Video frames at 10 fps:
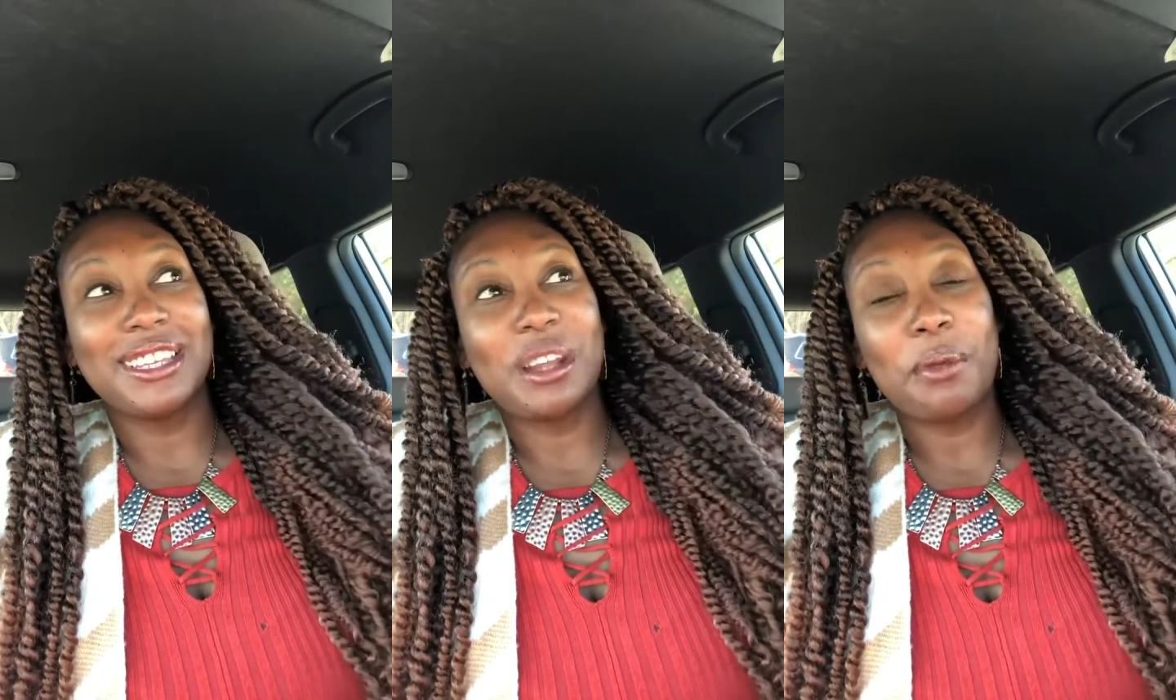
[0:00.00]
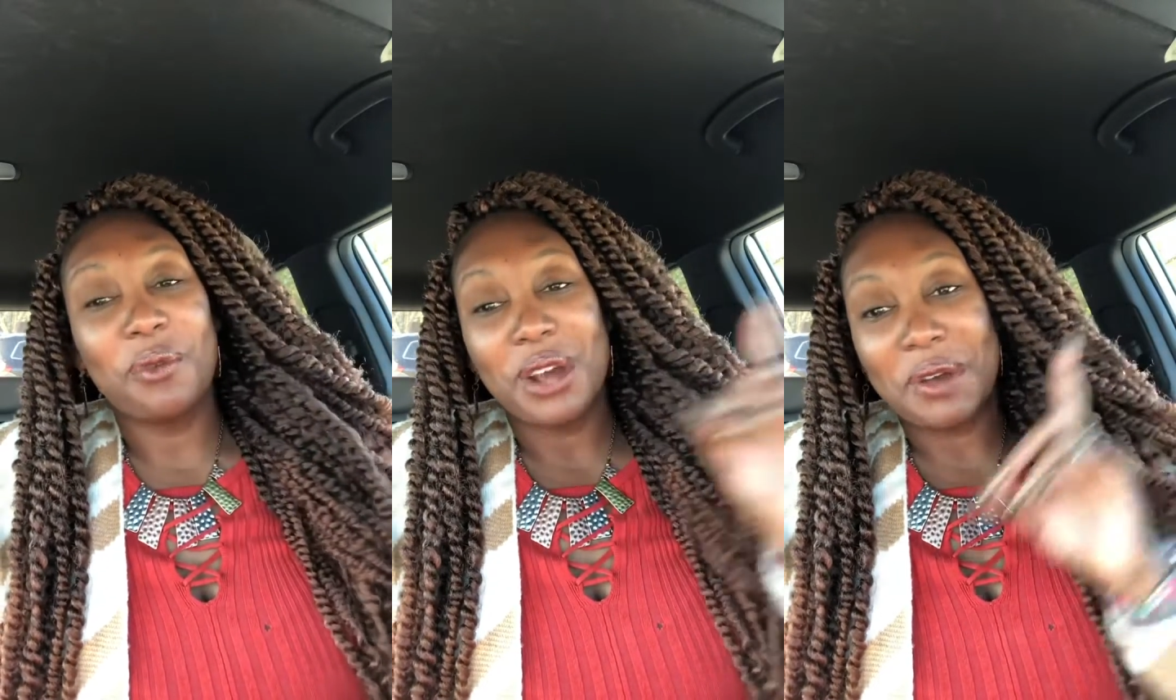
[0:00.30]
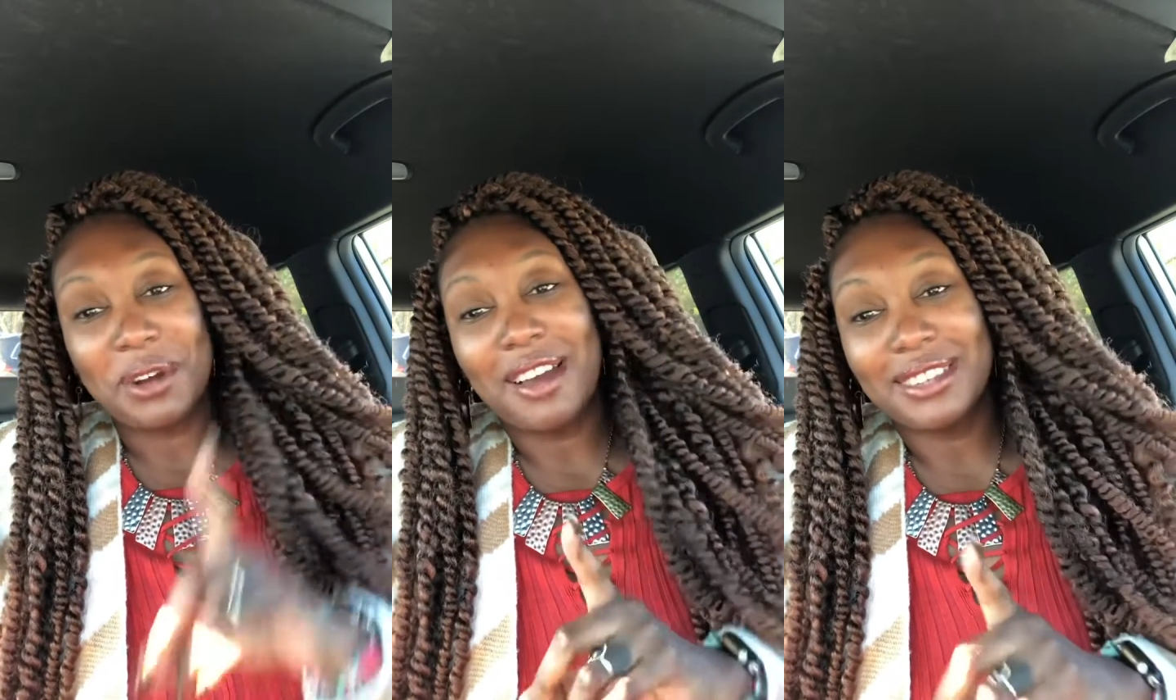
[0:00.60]
to number
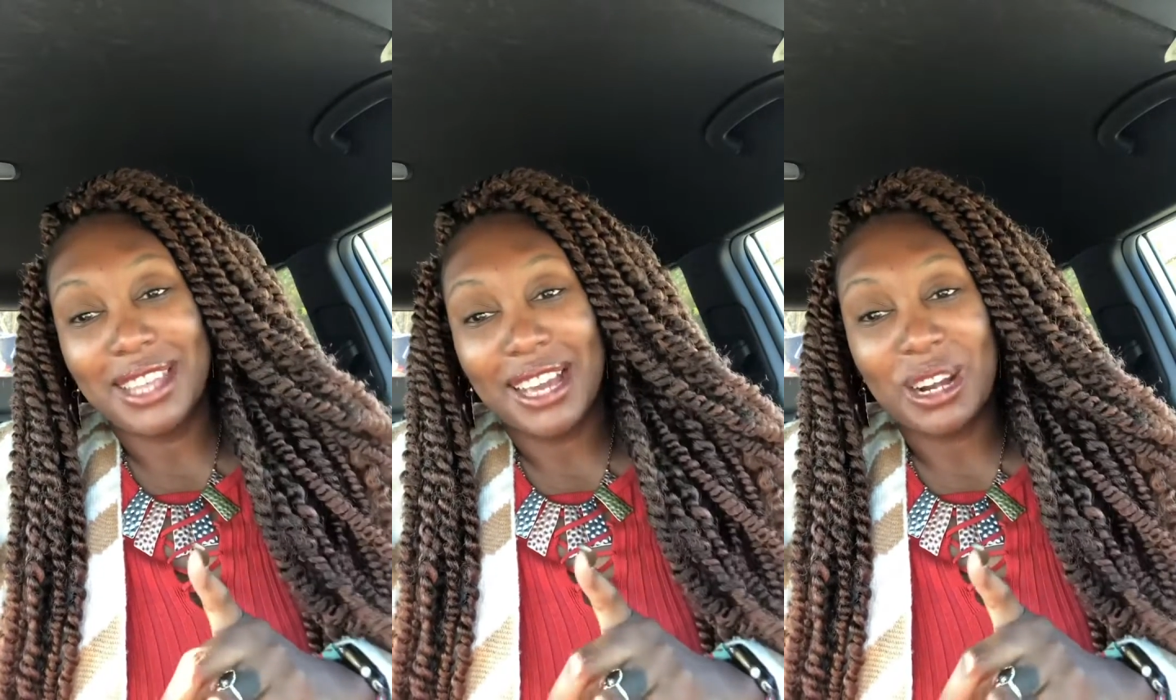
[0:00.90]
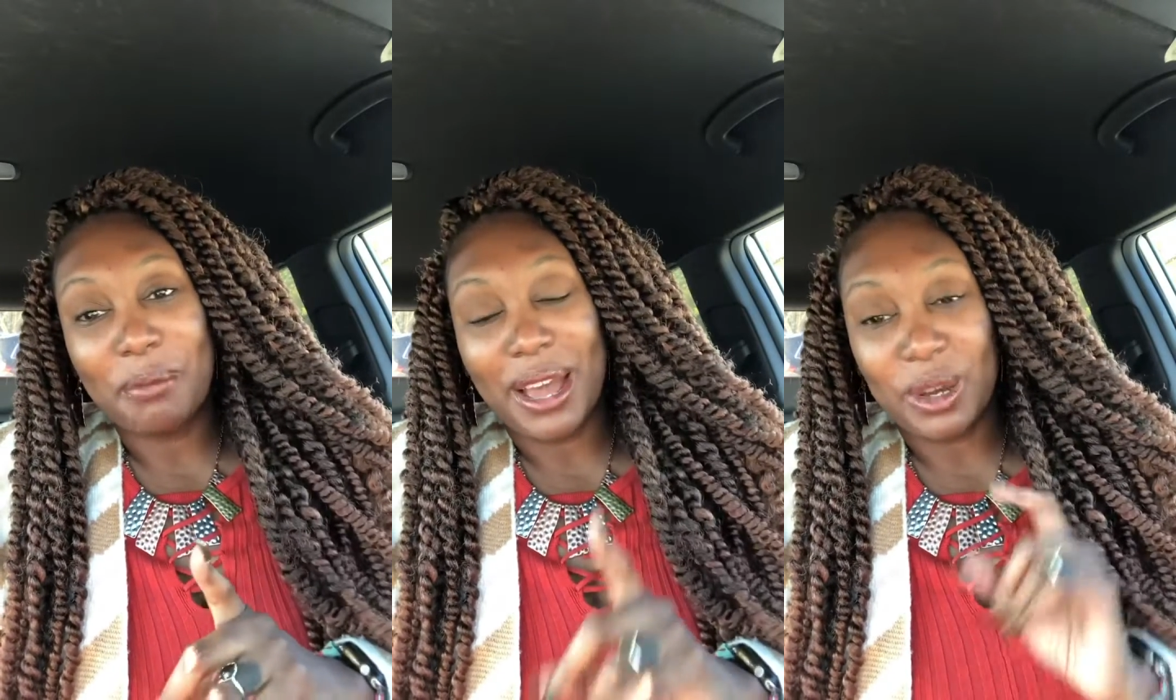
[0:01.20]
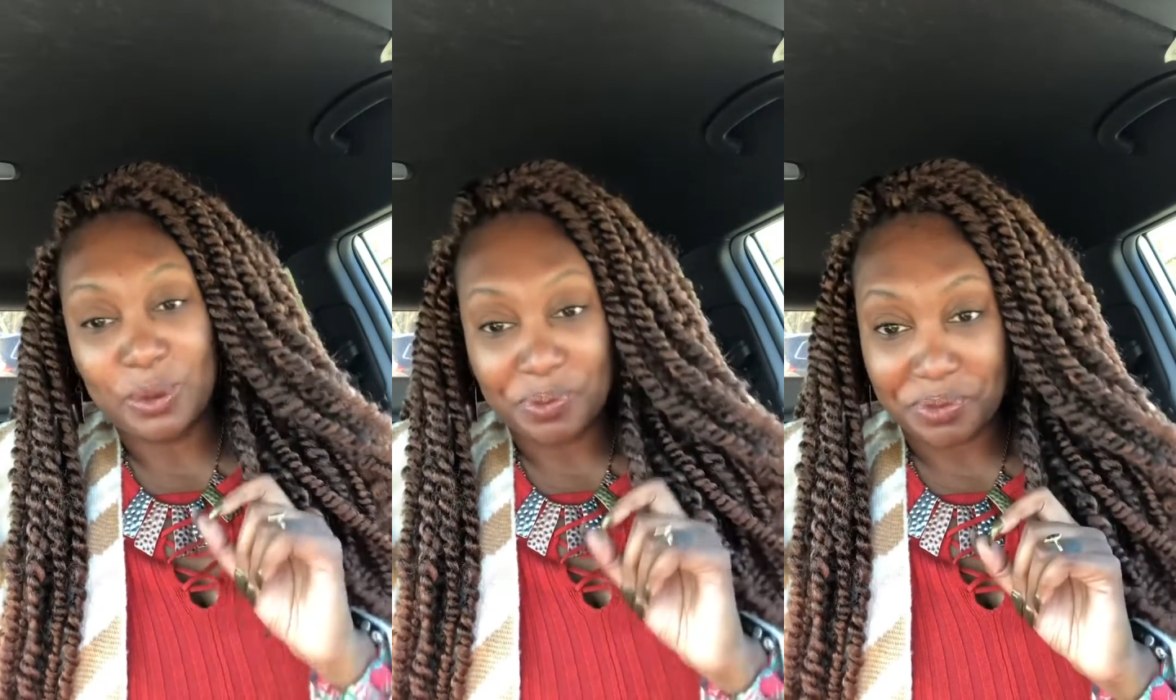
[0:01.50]
one when I was talking
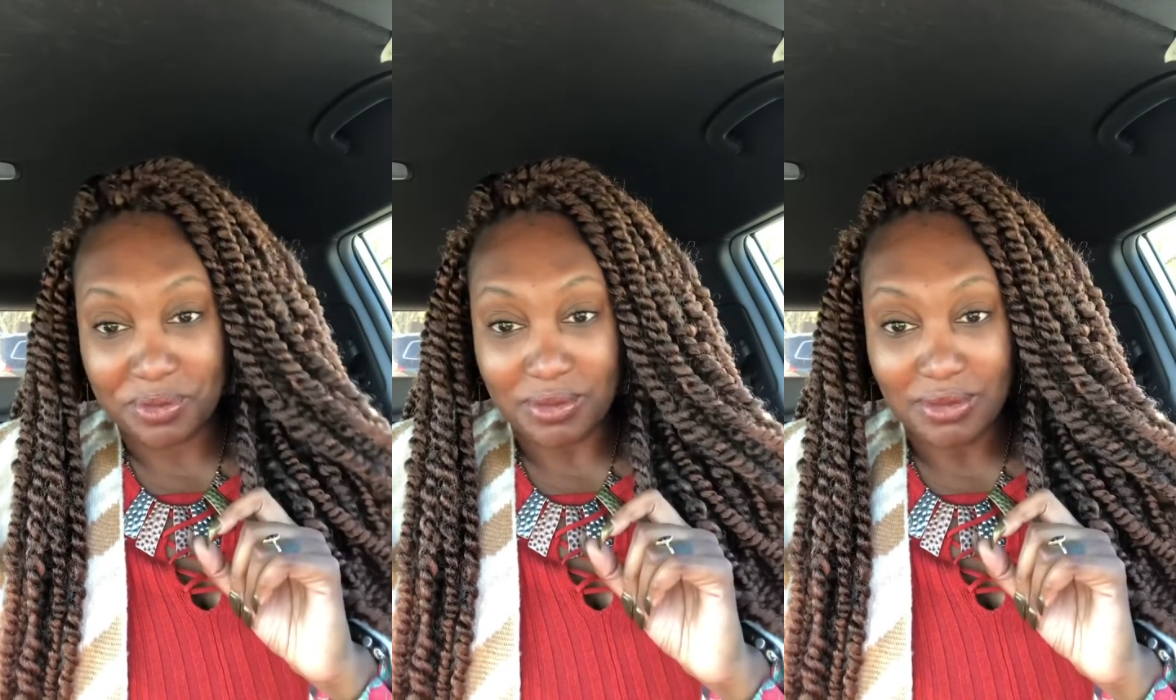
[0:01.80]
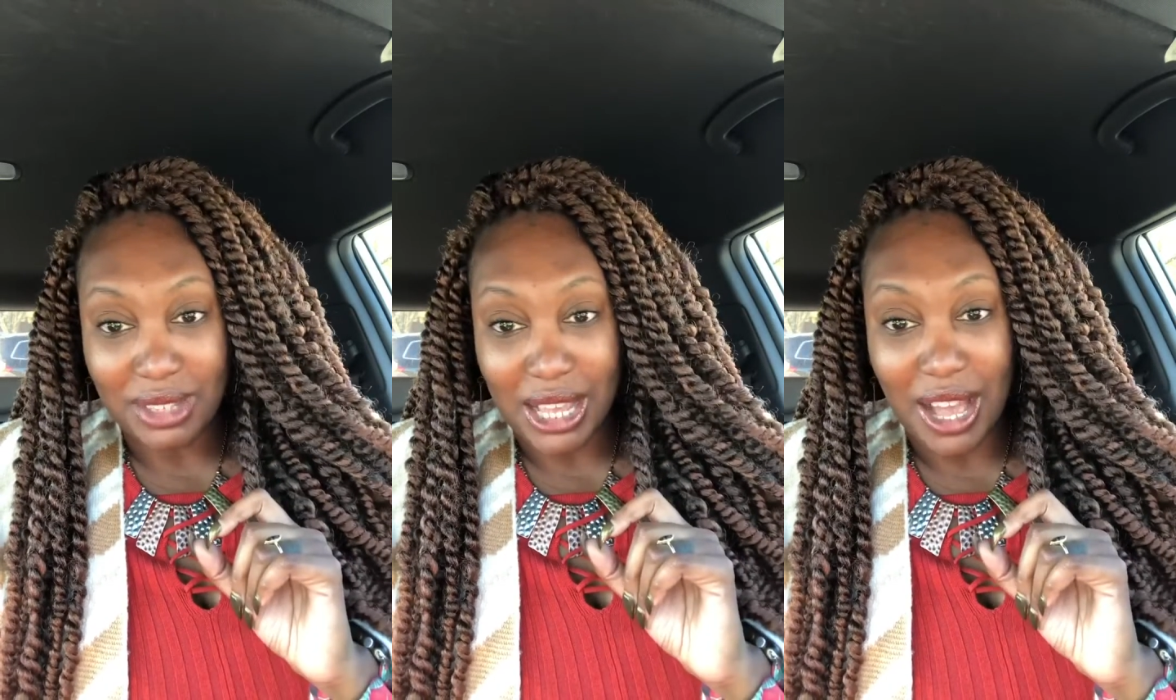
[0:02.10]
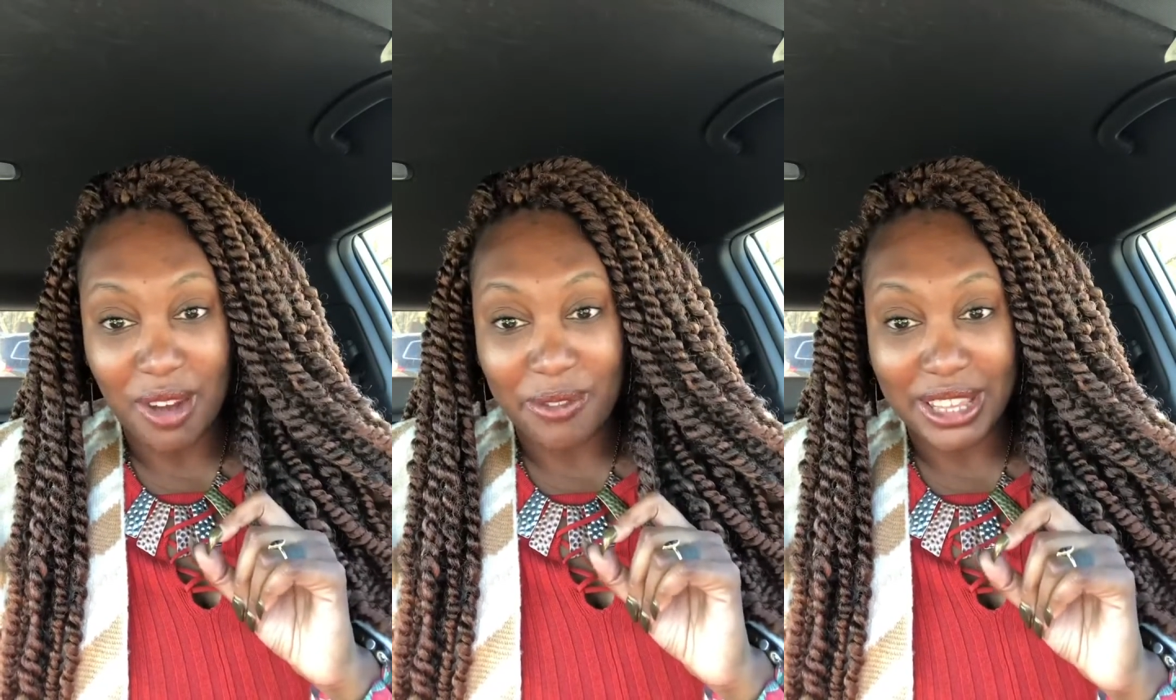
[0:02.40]
about
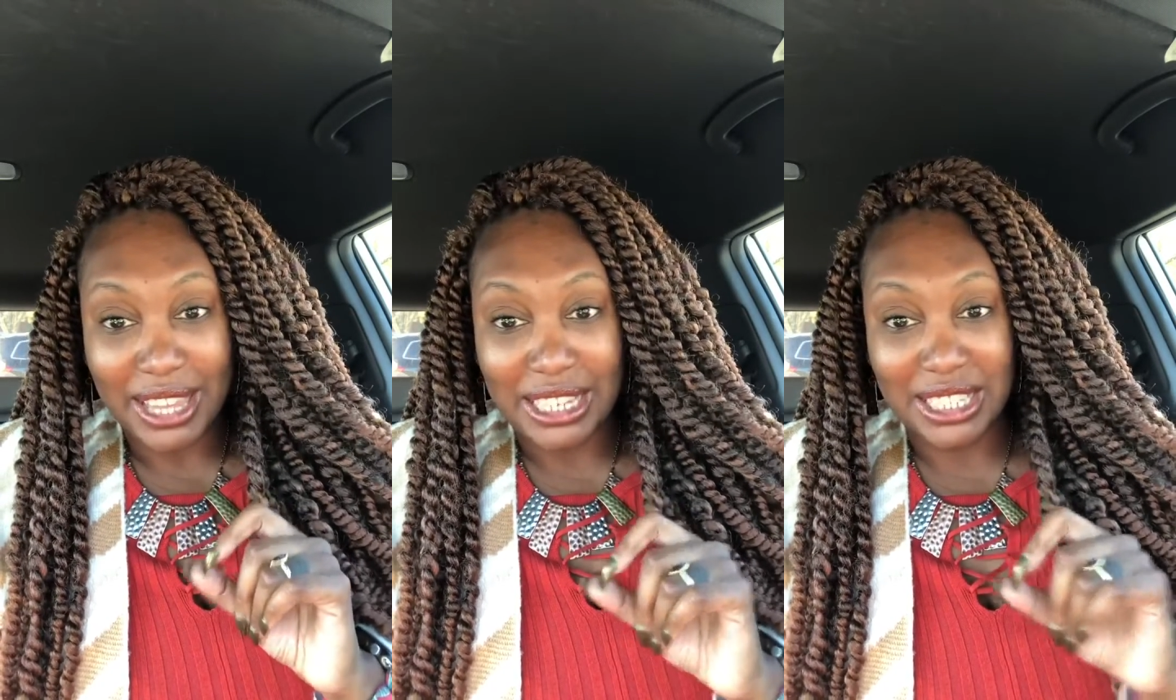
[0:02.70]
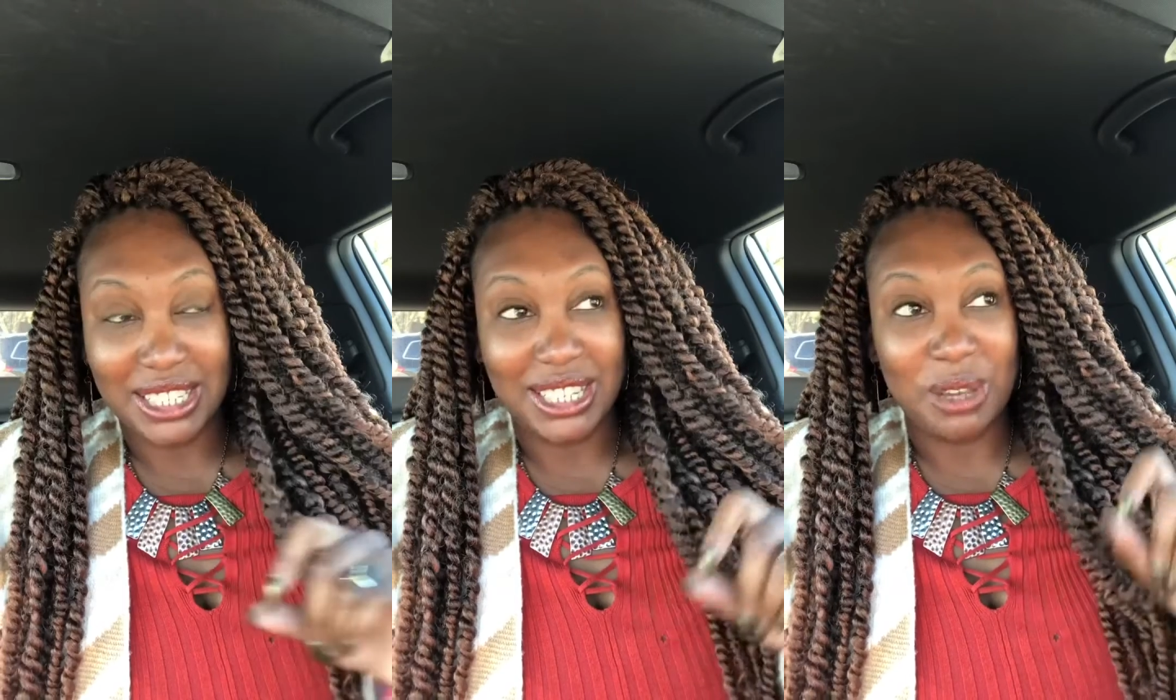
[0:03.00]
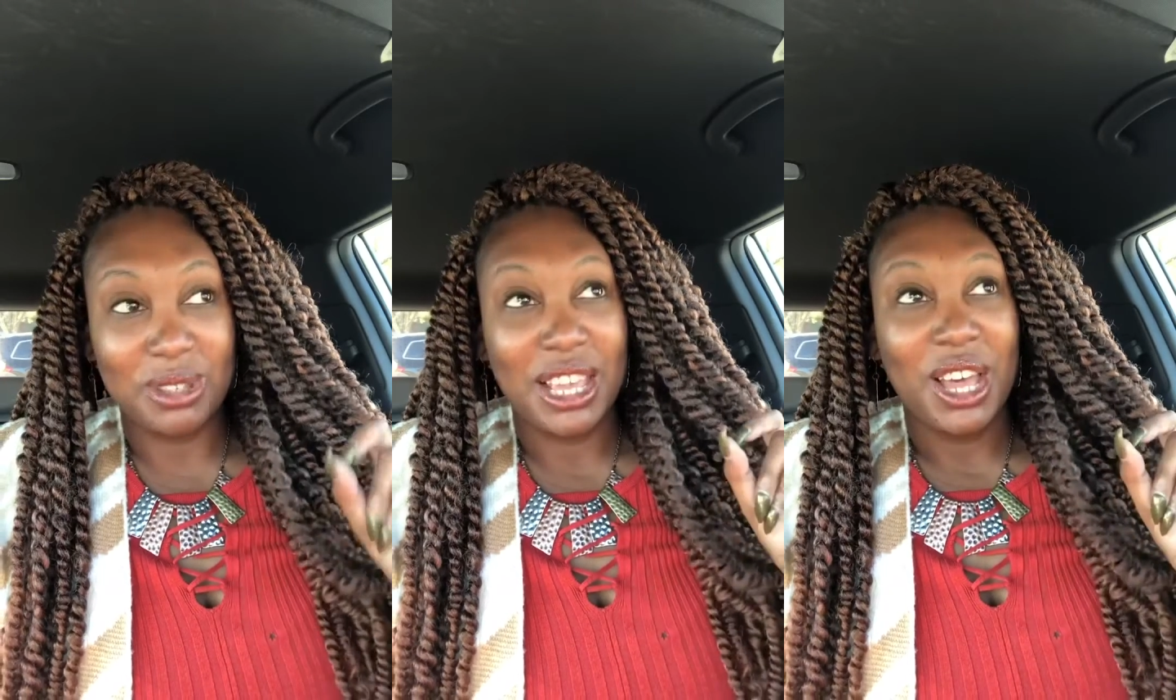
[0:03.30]

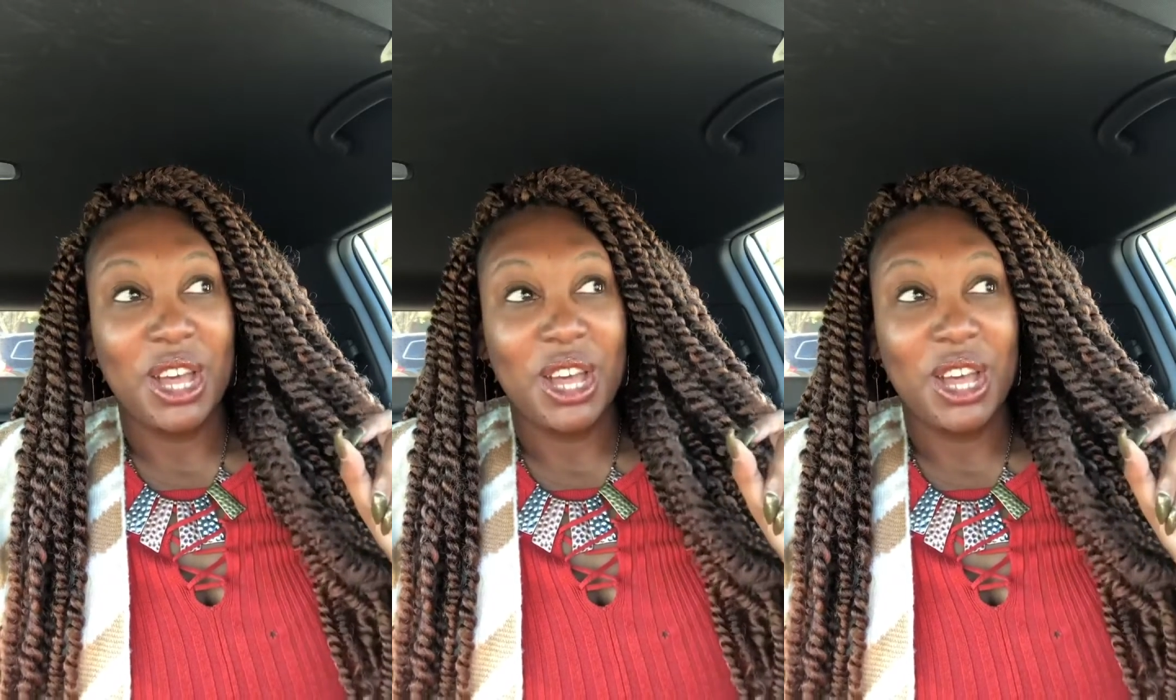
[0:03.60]
relationships.